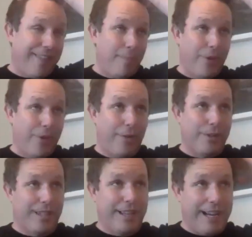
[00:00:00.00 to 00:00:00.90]
that point, I
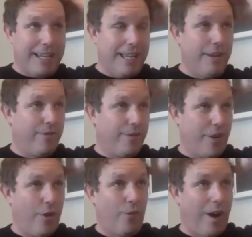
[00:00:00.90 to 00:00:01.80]
was a naive, you
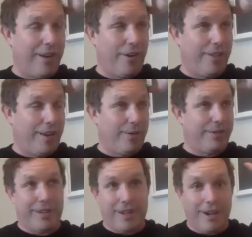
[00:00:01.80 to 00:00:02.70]
know, writer that I
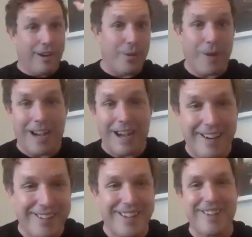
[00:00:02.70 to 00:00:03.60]
was like, oh
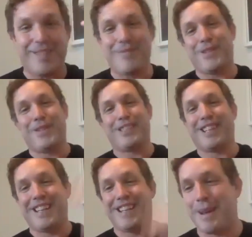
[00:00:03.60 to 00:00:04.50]
wow, you know, I'm so
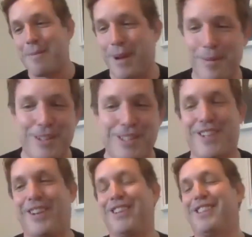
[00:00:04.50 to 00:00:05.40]
excited to get published
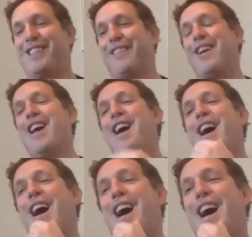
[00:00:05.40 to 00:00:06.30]
and all this stuff.
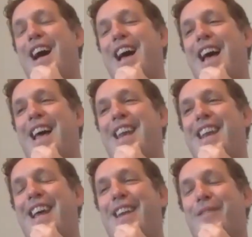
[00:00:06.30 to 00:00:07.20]
Uh,
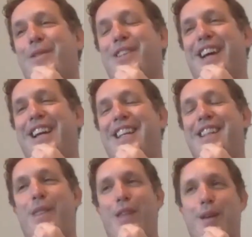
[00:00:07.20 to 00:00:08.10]
and and of course, I
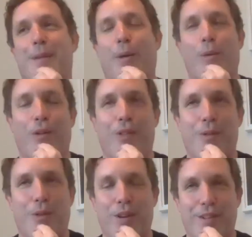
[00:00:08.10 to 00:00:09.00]
didn't think about well,
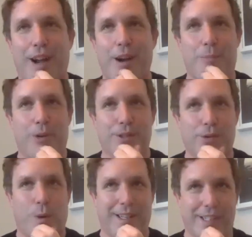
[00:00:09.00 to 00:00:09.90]
the, the, entire book is
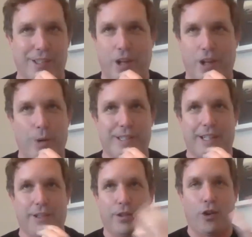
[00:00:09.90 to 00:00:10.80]
quite slow. It's
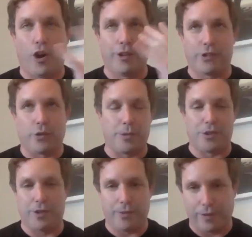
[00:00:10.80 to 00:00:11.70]
like long
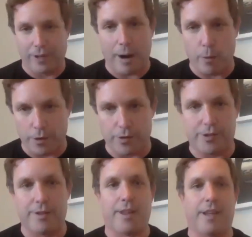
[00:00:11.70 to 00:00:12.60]
descriptions of
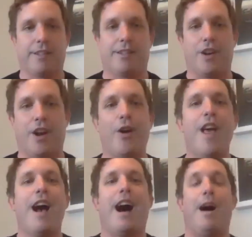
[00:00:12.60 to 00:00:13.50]
flowers and things, you know.
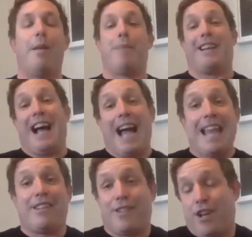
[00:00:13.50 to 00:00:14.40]
Um, but
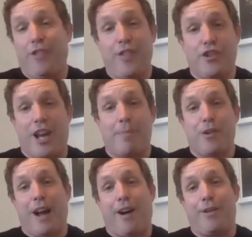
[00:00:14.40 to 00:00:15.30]
I cut the
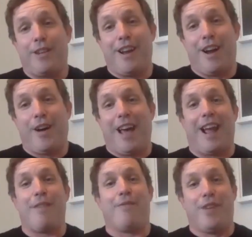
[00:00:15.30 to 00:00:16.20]
chapter out, you know, and
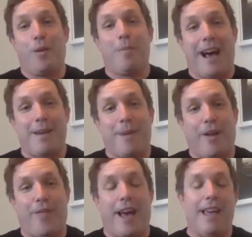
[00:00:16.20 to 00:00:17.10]
I feel bad
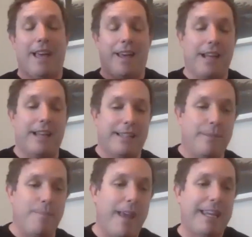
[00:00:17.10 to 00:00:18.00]
about that. I, I,
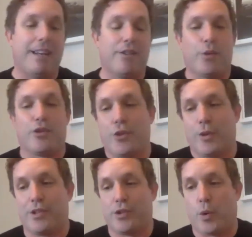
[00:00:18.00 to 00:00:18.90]
did make it into a
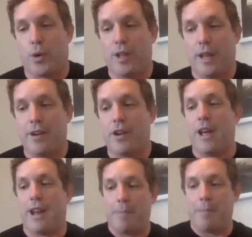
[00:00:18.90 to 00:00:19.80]
short story later,
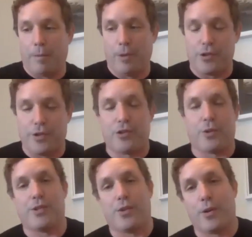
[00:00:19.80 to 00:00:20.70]
and I published the
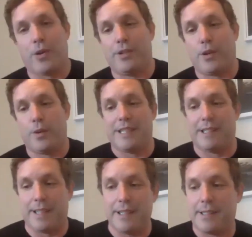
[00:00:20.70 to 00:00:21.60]
short story, so it
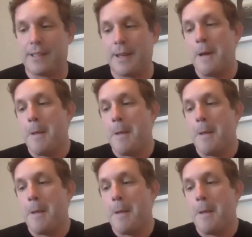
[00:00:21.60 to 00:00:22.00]
exists.